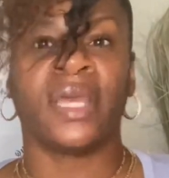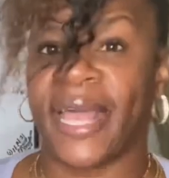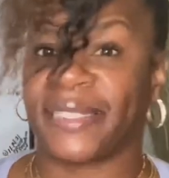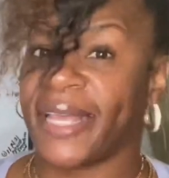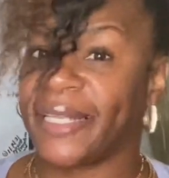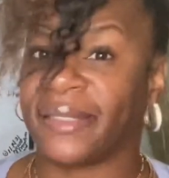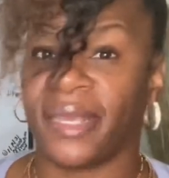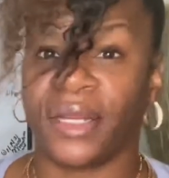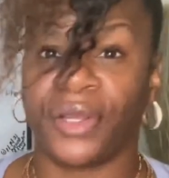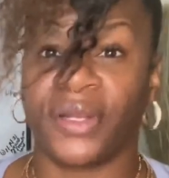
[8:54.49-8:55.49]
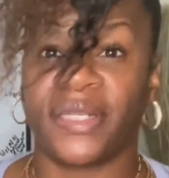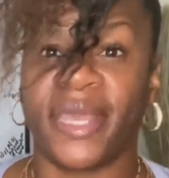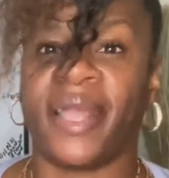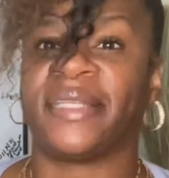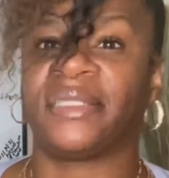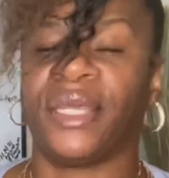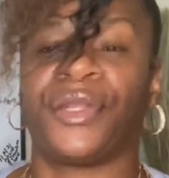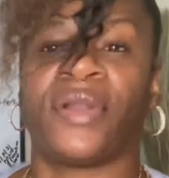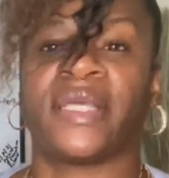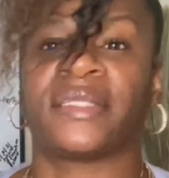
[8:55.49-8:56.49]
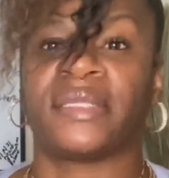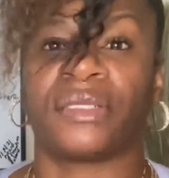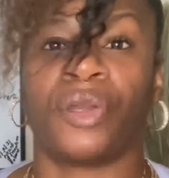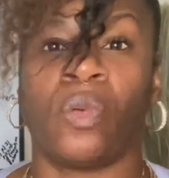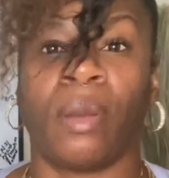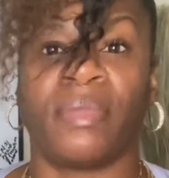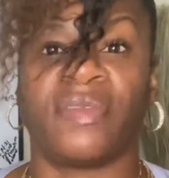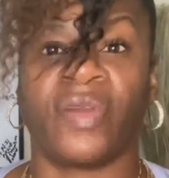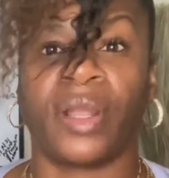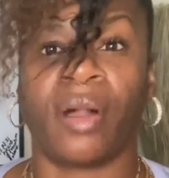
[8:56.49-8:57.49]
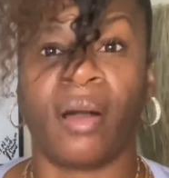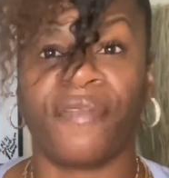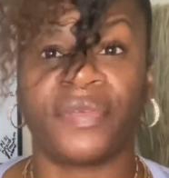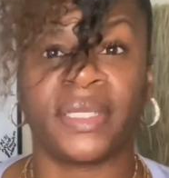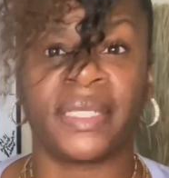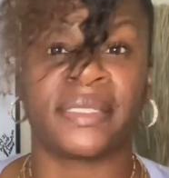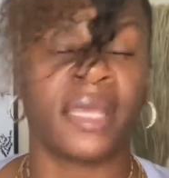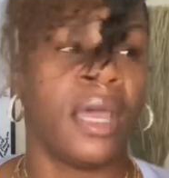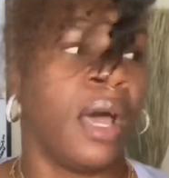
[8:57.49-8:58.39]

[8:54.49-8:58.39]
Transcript: As I stand here today, I stand here as a single woman, very confident